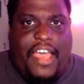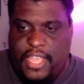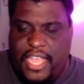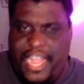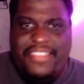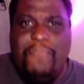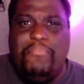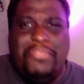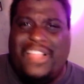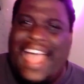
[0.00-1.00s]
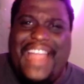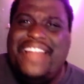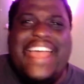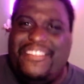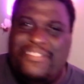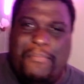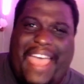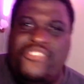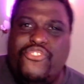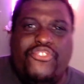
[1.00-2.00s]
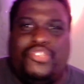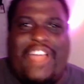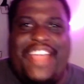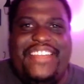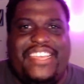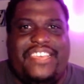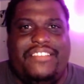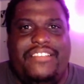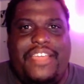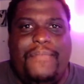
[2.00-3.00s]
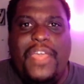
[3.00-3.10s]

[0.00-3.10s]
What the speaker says: It's implied that his master tried to kill him,